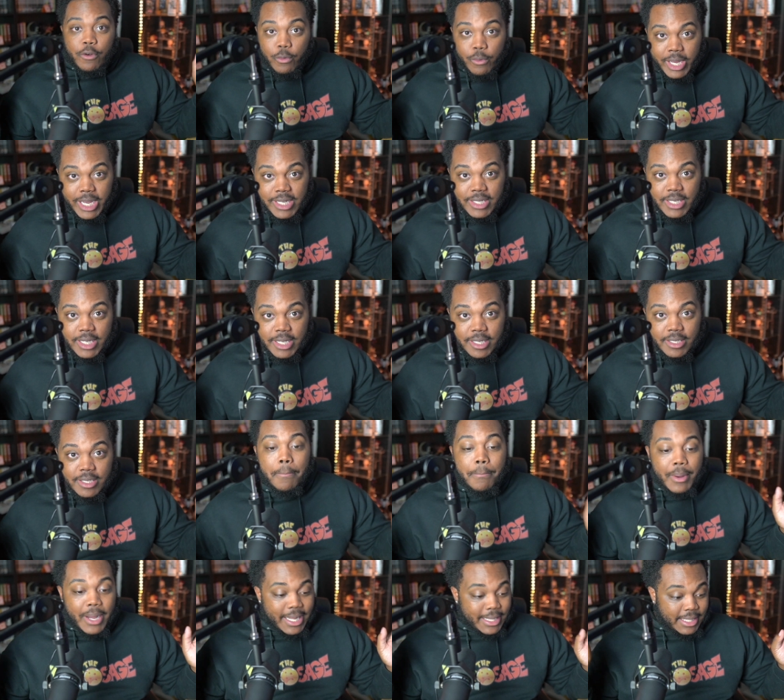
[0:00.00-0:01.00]
reasons,
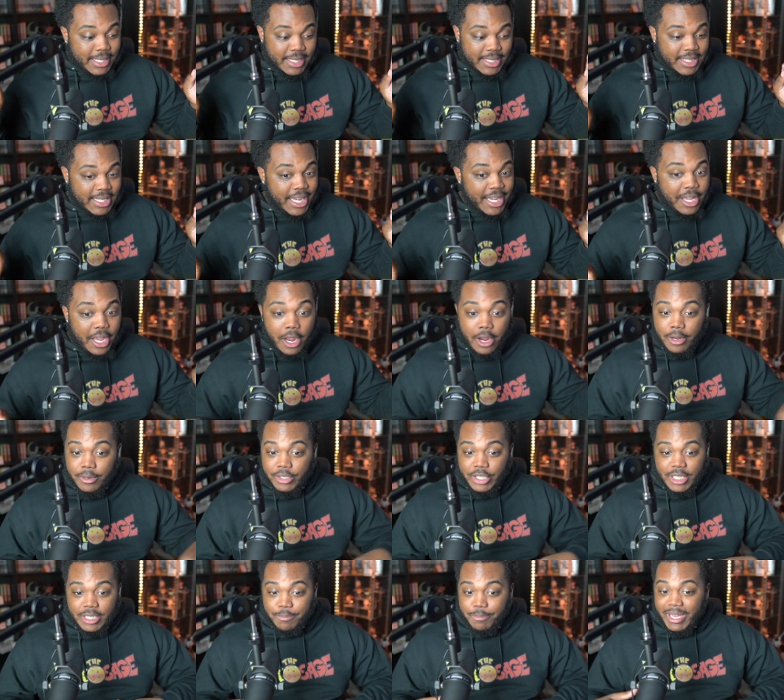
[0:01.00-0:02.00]
but to see her
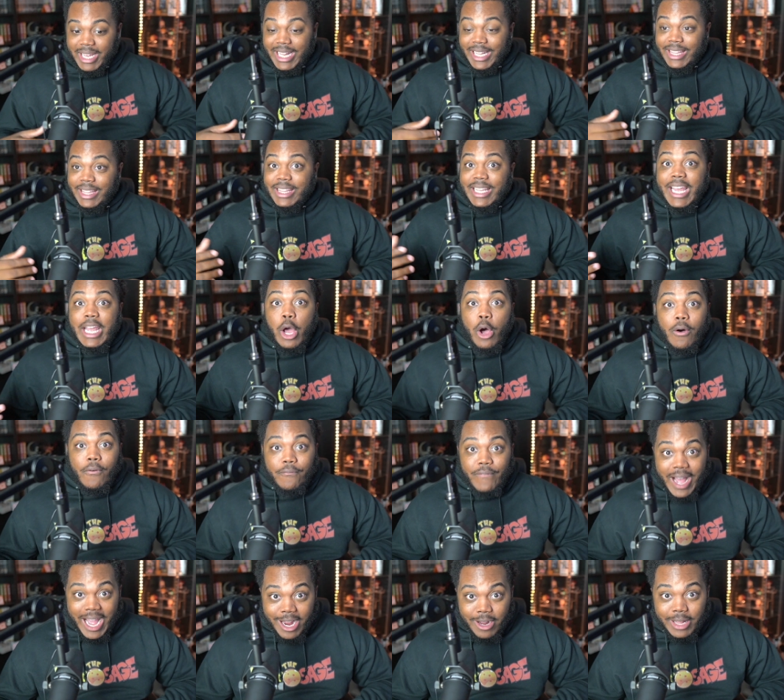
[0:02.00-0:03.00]
just be lit on
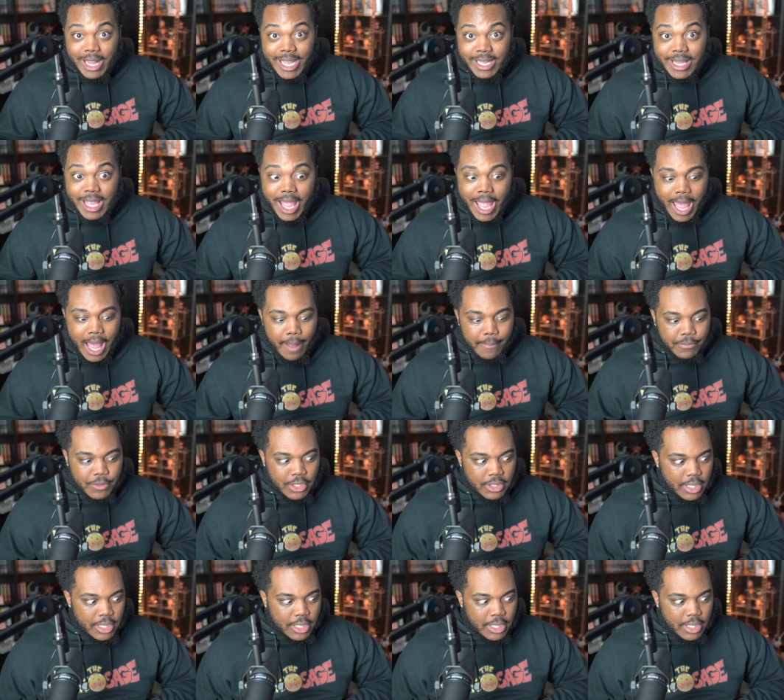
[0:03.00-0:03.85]
fire like that, I'm just